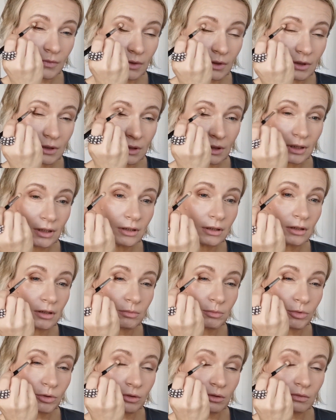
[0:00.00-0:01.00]
It's like this
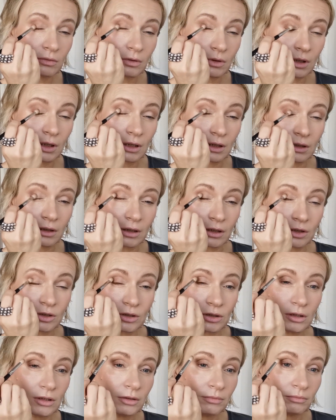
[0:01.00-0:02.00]
beautiful color
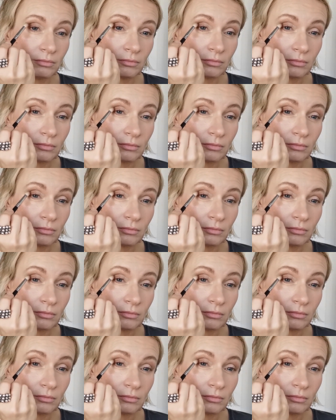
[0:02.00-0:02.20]
actually.